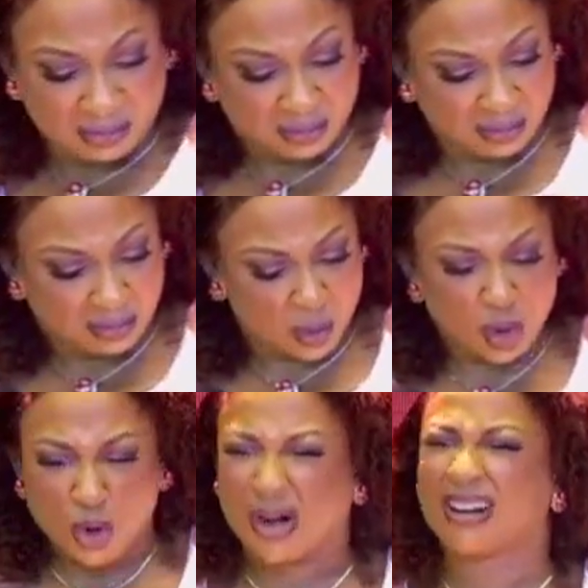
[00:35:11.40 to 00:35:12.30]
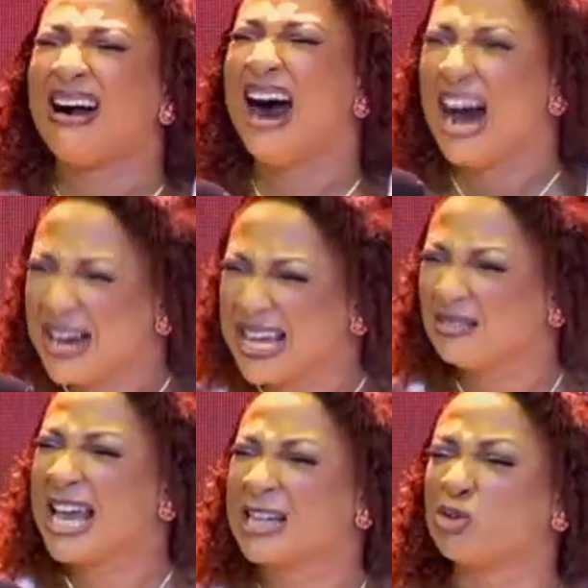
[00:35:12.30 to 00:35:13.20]
So you carry
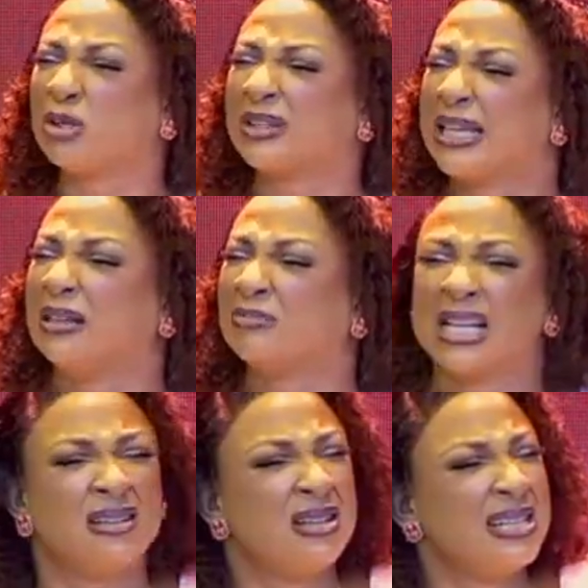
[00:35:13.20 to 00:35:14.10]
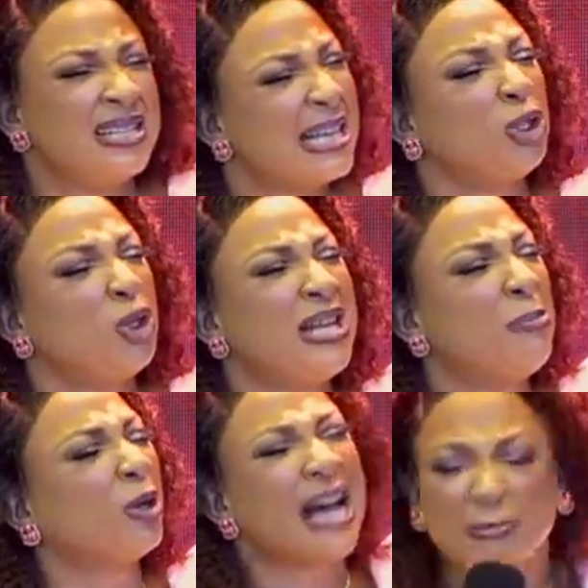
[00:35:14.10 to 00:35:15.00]
a good thing. Tell your neighbor,
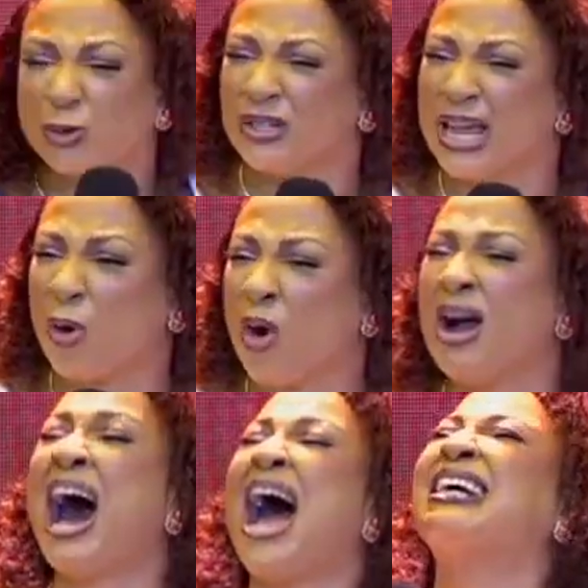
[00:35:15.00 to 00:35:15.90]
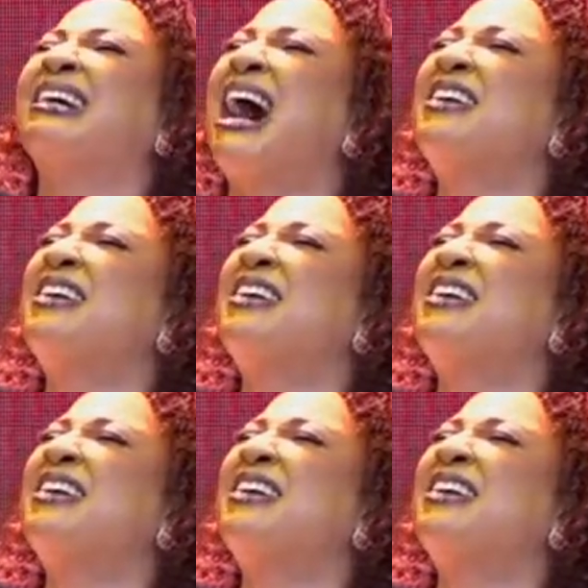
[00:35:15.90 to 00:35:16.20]
tap your neighbor, I carry